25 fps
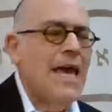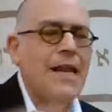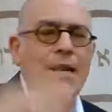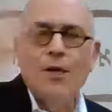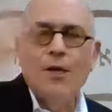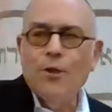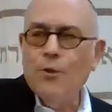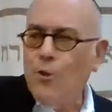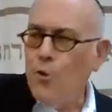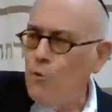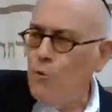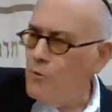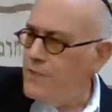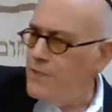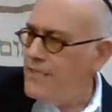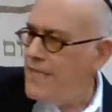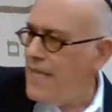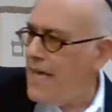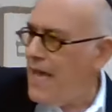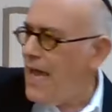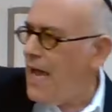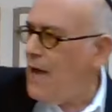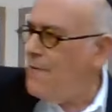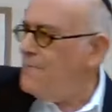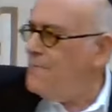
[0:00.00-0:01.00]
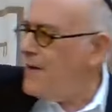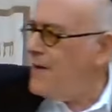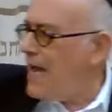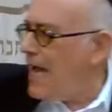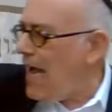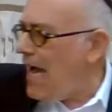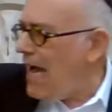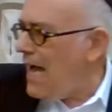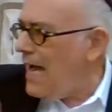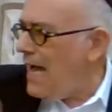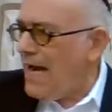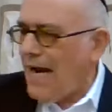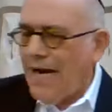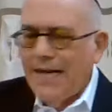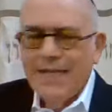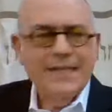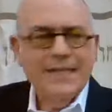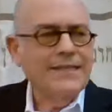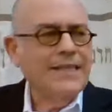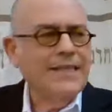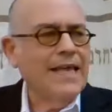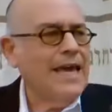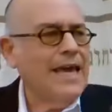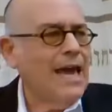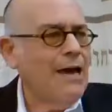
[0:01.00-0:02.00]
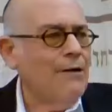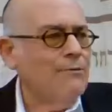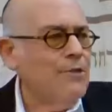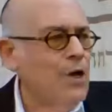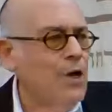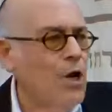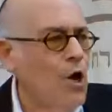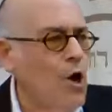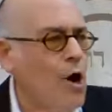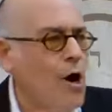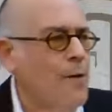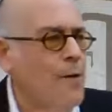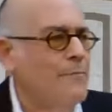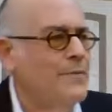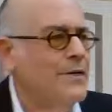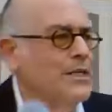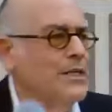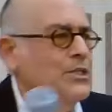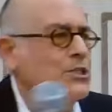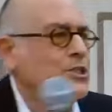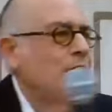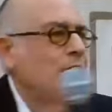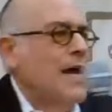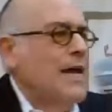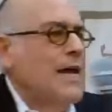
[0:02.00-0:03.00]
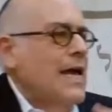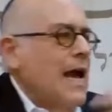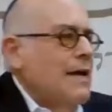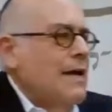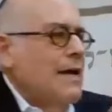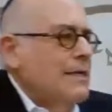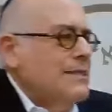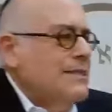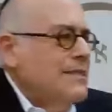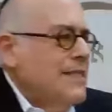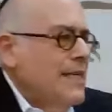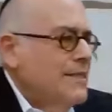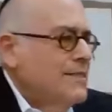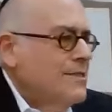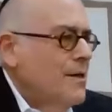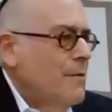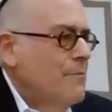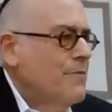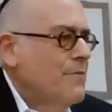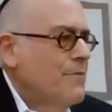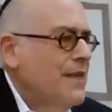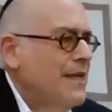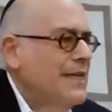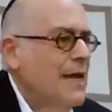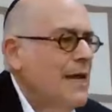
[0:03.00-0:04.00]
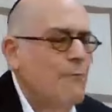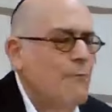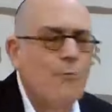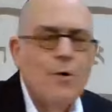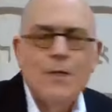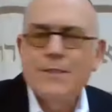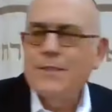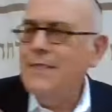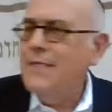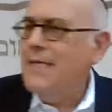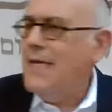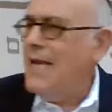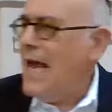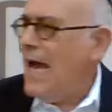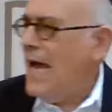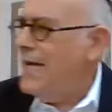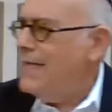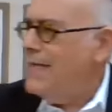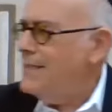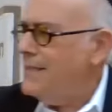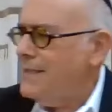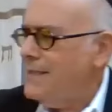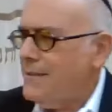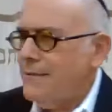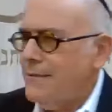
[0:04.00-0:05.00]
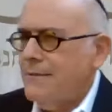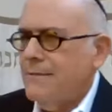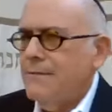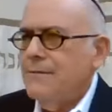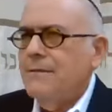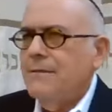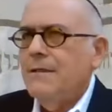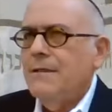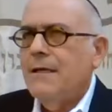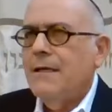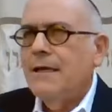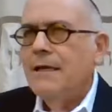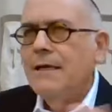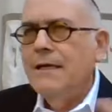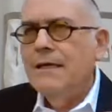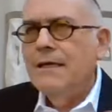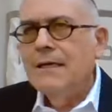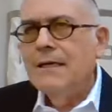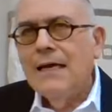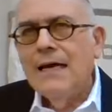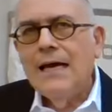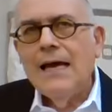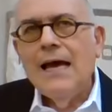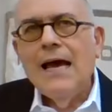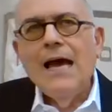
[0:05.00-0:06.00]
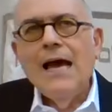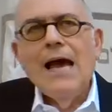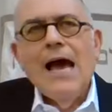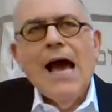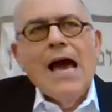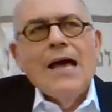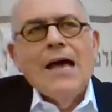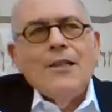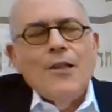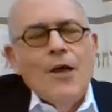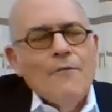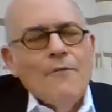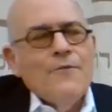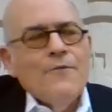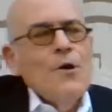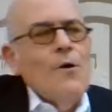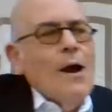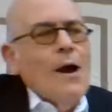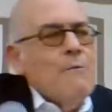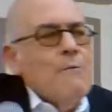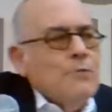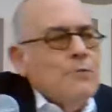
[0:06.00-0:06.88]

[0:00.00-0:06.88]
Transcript: Yena Tuesday, I forgot. I didn't take out the garbage. I said something that wasn't nice. I love you.